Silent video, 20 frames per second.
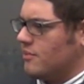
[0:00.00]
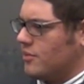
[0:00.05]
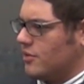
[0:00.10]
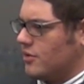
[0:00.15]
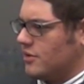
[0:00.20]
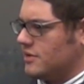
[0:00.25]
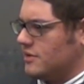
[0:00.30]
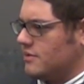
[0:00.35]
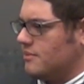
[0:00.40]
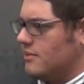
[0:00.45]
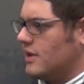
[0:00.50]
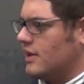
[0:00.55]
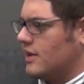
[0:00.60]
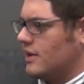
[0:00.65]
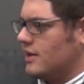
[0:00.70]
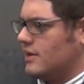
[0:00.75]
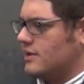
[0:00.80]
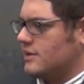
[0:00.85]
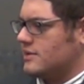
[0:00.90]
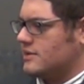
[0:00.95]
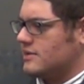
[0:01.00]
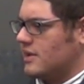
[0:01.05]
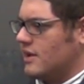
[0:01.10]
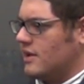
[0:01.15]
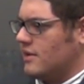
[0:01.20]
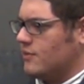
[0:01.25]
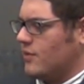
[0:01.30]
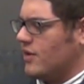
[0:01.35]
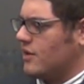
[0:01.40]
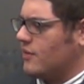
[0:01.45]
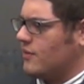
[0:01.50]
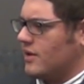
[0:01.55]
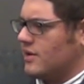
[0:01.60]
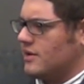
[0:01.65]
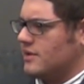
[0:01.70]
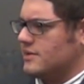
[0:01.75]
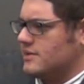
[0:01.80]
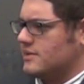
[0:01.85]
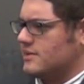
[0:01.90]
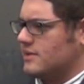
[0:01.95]
important because it
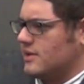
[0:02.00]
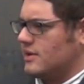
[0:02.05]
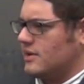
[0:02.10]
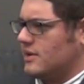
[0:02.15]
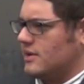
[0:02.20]
requires